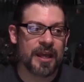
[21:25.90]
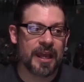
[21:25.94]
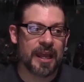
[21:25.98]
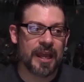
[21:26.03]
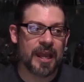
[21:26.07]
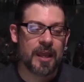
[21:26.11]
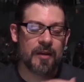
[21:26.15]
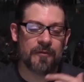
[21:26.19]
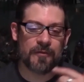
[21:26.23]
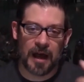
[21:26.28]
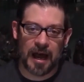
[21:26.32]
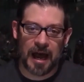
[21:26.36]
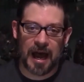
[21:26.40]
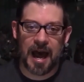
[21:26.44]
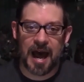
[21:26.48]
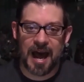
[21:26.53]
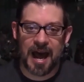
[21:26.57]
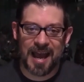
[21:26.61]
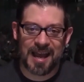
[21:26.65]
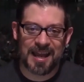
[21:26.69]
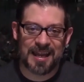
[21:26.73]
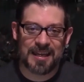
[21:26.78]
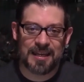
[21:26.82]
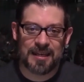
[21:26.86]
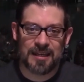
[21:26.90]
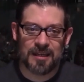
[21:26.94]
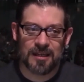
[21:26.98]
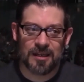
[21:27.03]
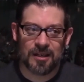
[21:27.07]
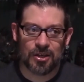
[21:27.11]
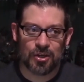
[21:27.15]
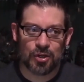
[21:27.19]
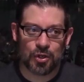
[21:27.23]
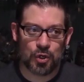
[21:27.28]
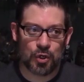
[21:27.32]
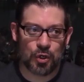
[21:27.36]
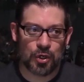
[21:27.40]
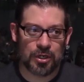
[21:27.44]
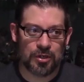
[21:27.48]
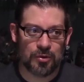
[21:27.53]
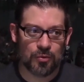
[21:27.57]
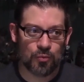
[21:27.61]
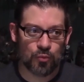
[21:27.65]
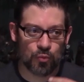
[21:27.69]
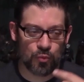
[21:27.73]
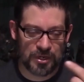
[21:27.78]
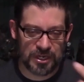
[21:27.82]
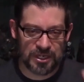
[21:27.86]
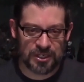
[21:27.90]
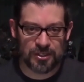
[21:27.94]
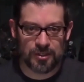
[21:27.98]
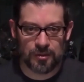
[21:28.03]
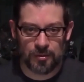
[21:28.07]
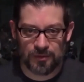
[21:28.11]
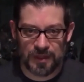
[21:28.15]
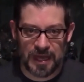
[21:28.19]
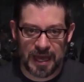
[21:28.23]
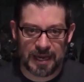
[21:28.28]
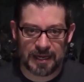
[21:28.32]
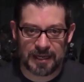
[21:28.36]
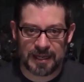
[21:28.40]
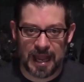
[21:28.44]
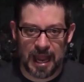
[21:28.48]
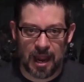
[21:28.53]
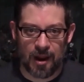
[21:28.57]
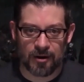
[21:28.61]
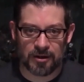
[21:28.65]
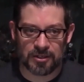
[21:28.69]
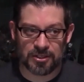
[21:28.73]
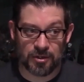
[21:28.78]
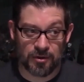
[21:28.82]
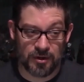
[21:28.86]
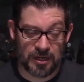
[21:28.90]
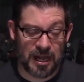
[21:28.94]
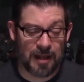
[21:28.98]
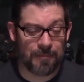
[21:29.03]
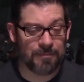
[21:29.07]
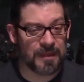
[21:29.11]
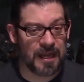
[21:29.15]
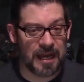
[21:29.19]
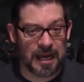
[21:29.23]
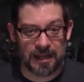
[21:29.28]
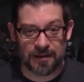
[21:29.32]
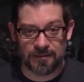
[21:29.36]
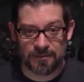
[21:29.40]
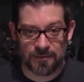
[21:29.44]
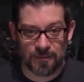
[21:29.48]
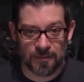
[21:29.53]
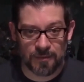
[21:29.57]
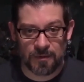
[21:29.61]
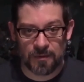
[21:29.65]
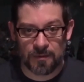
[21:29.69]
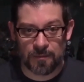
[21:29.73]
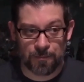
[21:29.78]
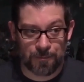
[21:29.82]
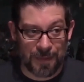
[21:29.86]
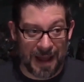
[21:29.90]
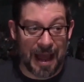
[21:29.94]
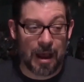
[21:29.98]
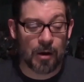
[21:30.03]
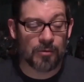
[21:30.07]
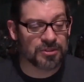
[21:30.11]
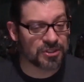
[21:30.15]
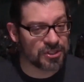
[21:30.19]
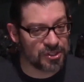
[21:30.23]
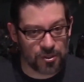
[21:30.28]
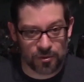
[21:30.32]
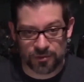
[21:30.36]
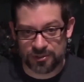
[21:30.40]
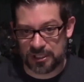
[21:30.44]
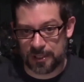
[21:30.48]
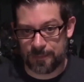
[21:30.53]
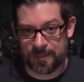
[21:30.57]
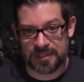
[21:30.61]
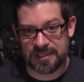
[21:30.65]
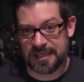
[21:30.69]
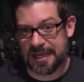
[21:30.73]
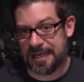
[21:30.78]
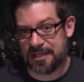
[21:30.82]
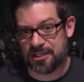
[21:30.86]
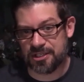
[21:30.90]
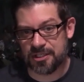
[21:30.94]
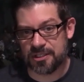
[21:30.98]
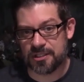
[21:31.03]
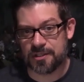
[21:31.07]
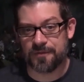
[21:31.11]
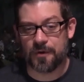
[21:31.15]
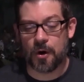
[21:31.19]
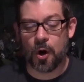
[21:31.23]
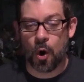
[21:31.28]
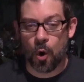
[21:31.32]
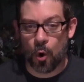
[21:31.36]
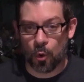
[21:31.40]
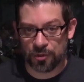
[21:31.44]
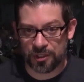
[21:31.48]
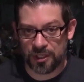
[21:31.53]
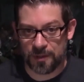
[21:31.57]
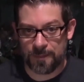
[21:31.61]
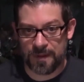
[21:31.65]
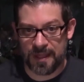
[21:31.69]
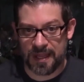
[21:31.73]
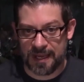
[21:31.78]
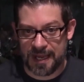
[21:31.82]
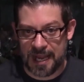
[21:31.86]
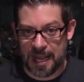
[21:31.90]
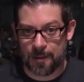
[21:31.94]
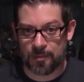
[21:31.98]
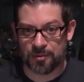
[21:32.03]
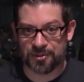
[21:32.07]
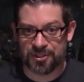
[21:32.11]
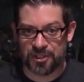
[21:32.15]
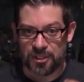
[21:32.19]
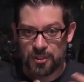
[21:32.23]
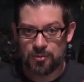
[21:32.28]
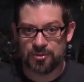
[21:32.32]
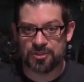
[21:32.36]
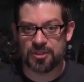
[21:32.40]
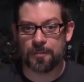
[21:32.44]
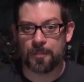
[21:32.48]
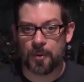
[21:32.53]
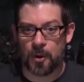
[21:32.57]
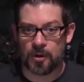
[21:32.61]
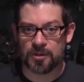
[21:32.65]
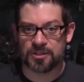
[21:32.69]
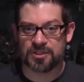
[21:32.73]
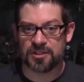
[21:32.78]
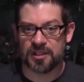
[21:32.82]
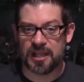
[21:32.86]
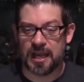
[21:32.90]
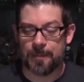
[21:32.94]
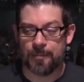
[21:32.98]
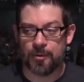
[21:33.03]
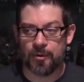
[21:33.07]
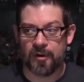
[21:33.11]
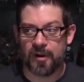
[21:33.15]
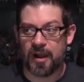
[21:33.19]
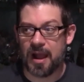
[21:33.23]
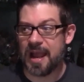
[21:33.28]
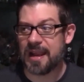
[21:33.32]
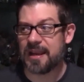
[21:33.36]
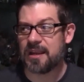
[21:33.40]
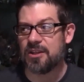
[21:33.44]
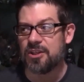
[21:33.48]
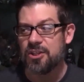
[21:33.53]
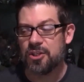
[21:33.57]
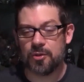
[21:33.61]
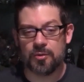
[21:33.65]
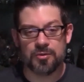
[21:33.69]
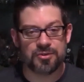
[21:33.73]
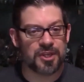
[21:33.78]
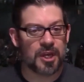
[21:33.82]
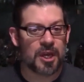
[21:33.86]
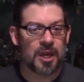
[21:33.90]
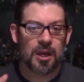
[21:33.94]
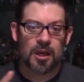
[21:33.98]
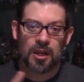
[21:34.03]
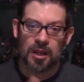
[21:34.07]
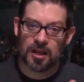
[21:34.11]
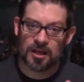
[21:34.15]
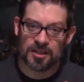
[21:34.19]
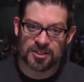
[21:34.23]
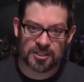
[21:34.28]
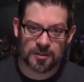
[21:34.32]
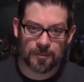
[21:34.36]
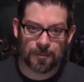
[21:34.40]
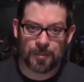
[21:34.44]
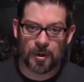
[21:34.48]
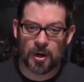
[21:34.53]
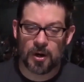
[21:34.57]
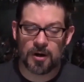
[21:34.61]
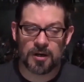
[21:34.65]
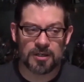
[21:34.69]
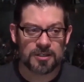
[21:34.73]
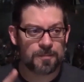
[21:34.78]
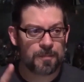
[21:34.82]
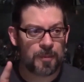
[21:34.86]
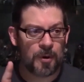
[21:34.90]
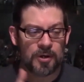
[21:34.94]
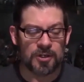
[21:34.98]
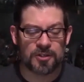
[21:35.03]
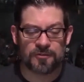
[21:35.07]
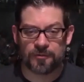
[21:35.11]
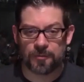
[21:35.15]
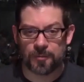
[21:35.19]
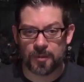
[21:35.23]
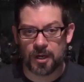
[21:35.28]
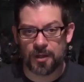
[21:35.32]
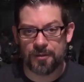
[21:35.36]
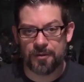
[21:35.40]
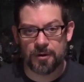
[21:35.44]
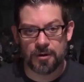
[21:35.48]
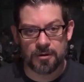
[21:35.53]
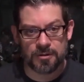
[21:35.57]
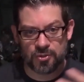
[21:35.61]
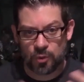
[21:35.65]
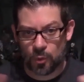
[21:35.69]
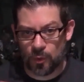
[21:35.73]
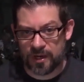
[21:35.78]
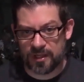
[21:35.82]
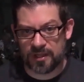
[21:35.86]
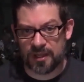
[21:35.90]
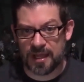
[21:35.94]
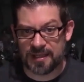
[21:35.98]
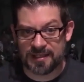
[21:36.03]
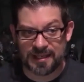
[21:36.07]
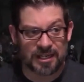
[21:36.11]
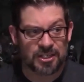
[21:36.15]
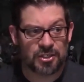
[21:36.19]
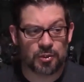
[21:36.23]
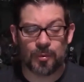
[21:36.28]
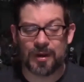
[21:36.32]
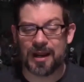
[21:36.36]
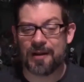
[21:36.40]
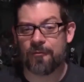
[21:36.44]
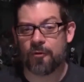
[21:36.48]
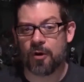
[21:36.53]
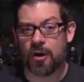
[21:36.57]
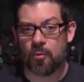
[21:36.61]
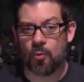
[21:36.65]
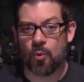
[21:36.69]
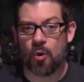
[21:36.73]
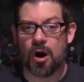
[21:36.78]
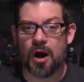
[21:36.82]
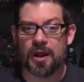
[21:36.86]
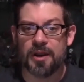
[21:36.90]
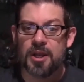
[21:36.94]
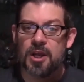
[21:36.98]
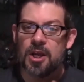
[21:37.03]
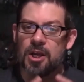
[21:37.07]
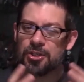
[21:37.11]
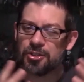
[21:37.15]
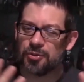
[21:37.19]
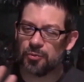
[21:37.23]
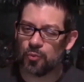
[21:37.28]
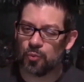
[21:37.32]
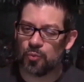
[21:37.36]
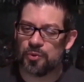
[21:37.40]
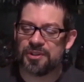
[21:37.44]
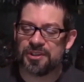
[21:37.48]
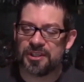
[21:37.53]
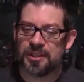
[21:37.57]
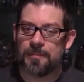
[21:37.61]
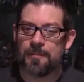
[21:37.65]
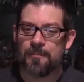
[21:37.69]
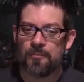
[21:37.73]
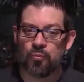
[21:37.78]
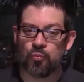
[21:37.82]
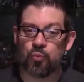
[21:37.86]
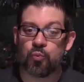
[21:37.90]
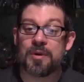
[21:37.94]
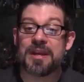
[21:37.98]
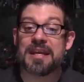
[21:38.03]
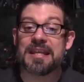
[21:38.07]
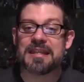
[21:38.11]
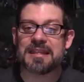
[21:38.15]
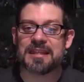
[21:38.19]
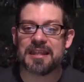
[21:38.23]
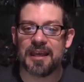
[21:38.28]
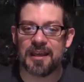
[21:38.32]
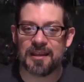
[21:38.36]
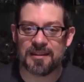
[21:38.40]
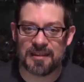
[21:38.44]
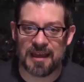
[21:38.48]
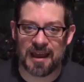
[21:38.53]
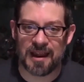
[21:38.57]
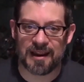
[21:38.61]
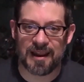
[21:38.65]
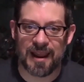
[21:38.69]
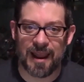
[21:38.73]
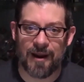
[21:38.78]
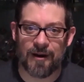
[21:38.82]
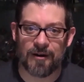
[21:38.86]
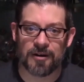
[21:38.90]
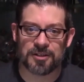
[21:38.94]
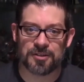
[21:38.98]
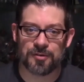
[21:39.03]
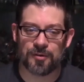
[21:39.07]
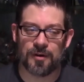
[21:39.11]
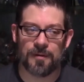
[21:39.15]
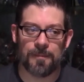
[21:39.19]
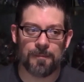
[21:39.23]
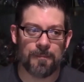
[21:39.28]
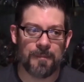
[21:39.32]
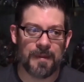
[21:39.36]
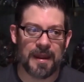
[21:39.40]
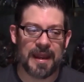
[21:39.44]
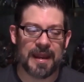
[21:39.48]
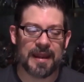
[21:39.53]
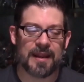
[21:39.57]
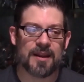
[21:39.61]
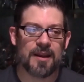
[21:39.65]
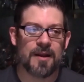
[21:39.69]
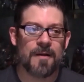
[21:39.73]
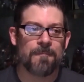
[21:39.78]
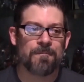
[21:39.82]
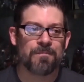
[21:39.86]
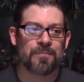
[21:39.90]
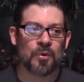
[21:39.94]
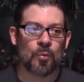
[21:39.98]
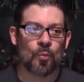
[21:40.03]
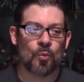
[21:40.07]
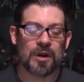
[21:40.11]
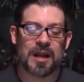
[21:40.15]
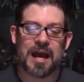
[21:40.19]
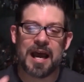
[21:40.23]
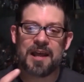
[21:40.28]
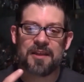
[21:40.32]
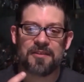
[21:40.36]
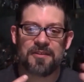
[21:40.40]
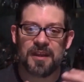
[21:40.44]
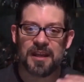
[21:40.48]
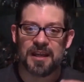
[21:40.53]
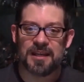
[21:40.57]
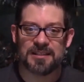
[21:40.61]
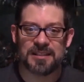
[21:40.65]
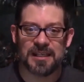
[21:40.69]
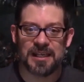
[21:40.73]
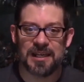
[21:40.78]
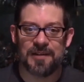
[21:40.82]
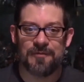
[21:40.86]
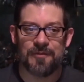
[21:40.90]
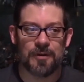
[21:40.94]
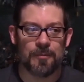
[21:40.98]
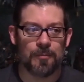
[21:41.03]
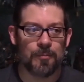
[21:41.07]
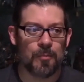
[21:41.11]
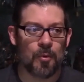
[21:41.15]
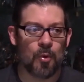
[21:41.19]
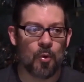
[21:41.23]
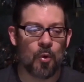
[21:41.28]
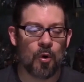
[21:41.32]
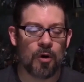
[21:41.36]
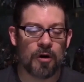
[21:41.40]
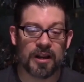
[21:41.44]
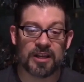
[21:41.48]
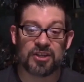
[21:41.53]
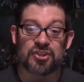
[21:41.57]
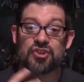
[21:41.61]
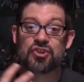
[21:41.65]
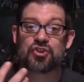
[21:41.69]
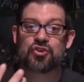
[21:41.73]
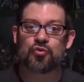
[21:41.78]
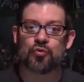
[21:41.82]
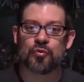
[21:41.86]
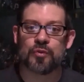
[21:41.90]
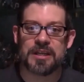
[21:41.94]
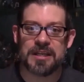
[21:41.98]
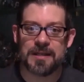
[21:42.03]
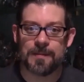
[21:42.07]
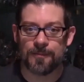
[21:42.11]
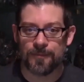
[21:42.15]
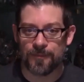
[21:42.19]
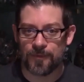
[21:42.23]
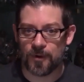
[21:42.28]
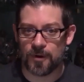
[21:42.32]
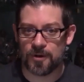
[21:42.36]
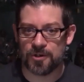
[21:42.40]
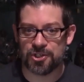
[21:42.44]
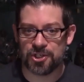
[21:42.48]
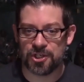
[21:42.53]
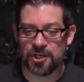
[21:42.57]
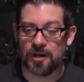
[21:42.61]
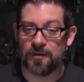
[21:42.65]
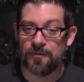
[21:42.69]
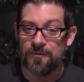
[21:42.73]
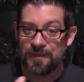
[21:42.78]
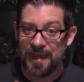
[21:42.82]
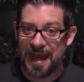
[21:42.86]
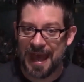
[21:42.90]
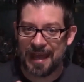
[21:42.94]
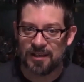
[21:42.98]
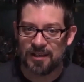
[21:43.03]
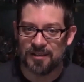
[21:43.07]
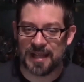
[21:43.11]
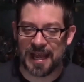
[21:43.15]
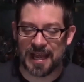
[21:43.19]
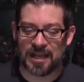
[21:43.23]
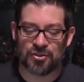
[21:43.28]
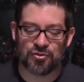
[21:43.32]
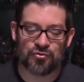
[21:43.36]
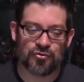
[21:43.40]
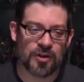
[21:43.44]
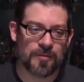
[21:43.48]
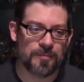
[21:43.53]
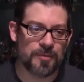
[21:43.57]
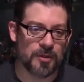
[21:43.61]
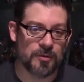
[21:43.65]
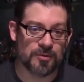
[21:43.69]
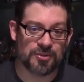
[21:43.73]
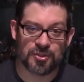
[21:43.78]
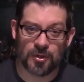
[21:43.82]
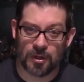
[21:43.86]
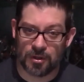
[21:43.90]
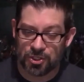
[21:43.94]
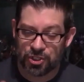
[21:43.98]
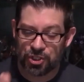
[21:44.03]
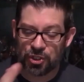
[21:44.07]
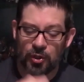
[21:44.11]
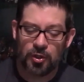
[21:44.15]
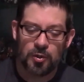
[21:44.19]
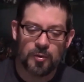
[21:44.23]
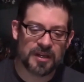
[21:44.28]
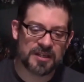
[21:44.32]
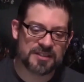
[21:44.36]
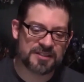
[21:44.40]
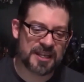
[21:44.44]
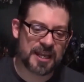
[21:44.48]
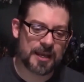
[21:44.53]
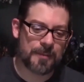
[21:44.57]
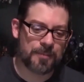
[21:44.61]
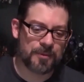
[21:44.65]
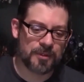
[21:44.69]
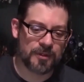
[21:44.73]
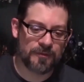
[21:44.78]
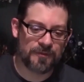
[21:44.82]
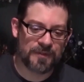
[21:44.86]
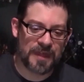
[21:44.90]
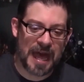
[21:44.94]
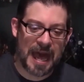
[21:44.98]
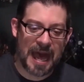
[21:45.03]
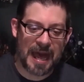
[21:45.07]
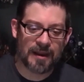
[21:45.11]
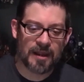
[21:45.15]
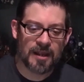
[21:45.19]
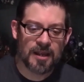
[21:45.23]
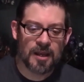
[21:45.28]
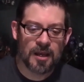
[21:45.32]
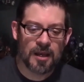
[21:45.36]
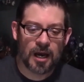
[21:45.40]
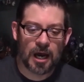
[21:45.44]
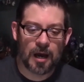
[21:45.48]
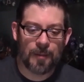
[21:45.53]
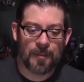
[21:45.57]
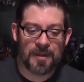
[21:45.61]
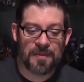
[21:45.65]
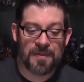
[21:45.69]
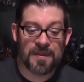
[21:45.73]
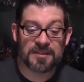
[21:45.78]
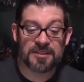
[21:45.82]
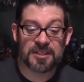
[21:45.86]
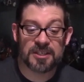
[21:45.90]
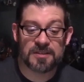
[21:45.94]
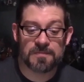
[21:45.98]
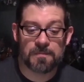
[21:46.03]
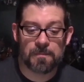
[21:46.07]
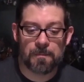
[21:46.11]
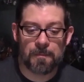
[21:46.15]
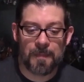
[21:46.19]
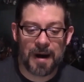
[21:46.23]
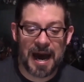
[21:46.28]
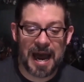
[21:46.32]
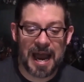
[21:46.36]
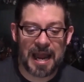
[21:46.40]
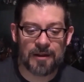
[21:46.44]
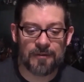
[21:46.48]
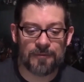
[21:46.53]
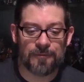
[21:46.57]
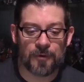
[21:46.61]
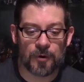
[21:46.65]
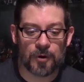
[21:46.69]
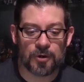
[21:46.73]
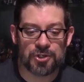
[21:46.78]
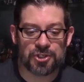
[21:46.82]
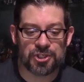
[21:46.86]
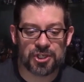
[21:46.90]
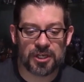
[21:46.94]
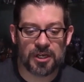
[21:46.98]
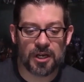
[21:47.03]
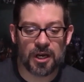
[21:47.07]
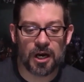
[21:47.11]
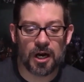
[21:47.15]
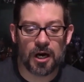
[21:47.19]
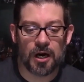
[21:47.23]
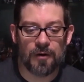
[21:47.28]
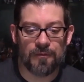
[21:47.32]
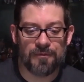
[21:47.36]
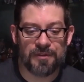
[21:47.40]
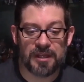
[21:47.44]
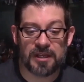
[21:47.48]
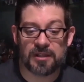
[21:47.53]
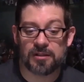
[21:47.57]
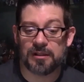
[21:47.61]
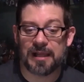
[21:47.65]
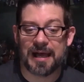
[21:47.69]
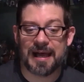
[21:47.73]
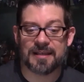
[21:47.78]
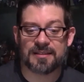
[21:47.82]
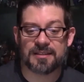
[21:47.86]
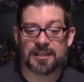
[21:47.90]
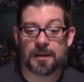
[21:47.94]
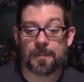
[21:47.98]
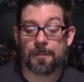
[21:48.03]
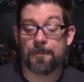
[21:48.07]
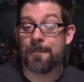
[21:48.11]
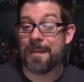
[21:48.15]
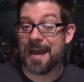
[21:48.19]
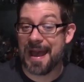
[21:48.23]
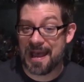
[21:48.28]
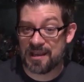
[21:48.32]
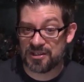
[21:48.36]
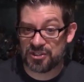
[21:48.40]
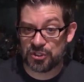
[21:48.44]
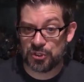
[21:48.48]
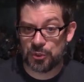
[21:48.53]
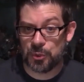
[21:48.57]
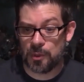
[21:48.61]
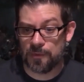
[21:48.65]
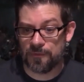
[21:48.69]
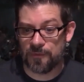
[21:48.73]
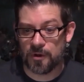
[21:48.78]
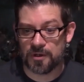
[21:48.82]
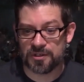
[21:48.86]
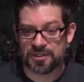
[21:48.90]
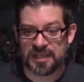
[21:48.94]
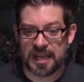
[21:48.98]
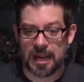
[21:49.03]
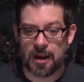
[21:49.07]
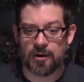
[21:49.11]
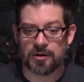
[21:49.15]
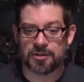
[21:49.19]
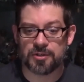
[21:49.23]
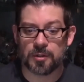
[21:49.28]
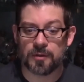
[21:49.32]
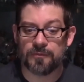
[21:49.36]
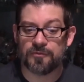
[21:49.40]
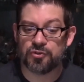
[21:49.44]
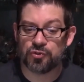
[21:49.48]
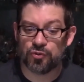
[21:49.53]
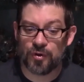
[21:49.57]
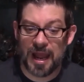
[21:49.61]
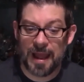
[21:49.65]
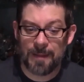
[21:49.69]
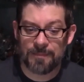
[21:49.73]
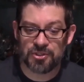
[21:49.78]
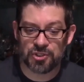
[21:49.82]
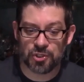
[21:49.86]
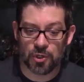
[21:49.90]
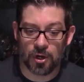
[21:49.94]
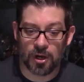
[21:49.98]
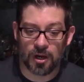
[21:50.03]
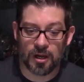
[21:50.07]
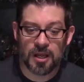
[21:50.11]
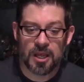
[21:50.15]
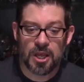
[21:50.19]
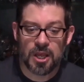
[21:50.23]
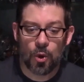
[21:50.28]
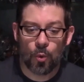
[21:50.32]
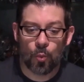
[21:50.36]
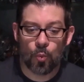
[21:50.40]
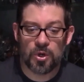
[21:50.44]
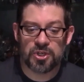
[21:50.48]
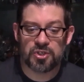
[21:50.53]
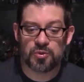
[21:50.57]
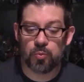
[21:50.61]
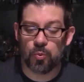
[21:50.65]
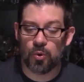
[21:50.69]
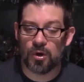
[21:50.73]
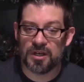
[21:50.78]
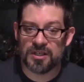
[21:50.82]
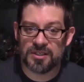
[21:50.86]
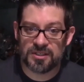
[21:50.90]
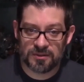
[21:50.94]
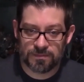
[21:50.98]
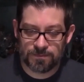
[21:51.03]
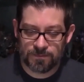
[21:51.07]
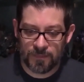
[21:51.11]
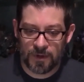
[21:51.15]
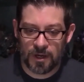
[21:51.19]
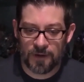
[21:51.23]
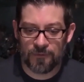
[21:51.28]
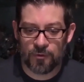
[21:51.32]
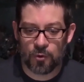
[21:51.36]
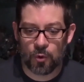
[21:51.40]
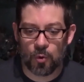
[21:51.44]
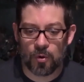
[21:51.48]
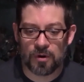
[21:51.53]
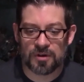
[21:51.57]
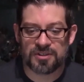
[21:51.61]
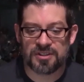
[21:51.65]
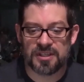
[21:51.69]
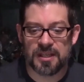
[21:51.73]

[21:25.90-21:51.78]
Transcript: if I could redo that character, and I'm not bound to those limitations of only being able to use the parts library. I can use custom parts, parts from other toy lines. I can do whatever I want to really rethink that character and make what I think is an even more extreme version of that that tribute. So I'll show you an example of that. Um, and this is my version of the classic Master Universe character of Trapjaw, which was, of course,